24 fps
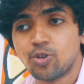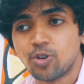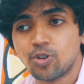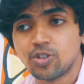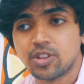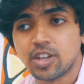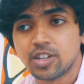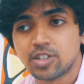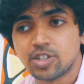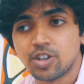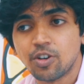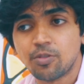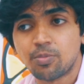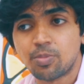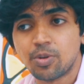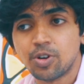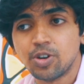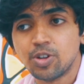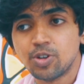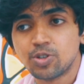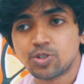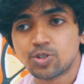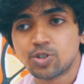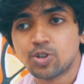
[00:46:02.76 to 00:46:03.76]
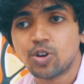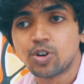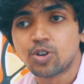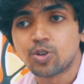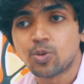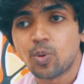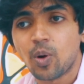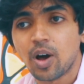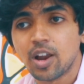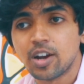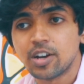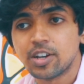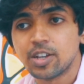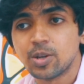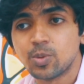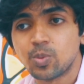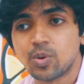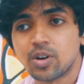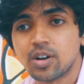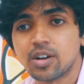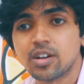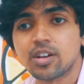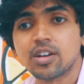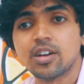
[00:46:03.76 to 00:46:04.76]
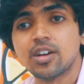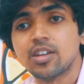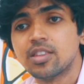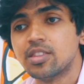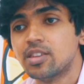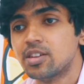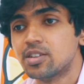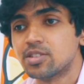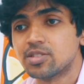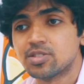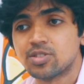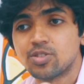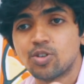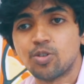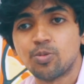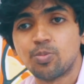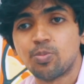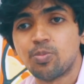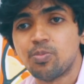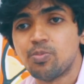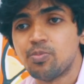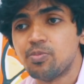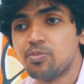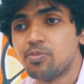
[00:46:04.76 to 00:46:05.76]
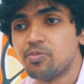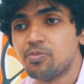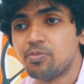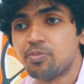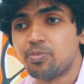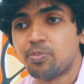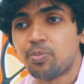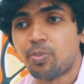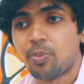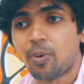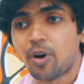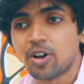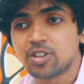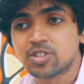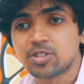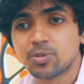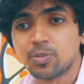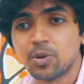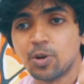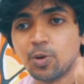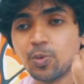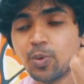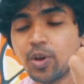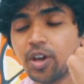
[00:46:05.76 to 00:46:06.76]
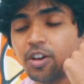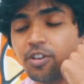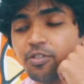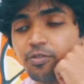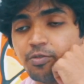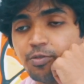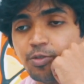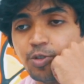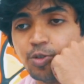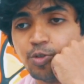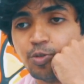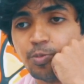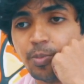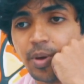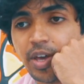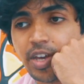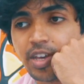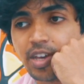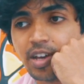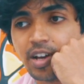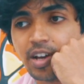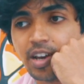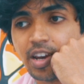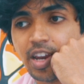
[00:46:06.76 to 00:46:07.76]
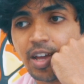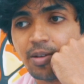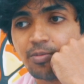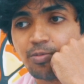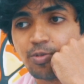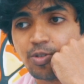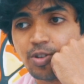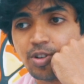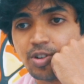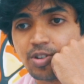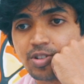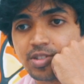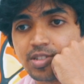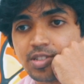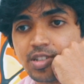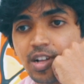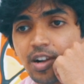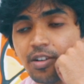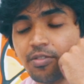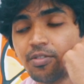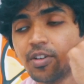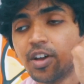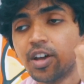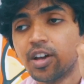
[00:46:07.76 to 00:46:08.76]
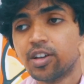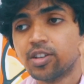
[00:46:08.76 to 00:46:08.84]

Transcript: know that you have produced good quality work, there is no possible way of you making a name for yourself.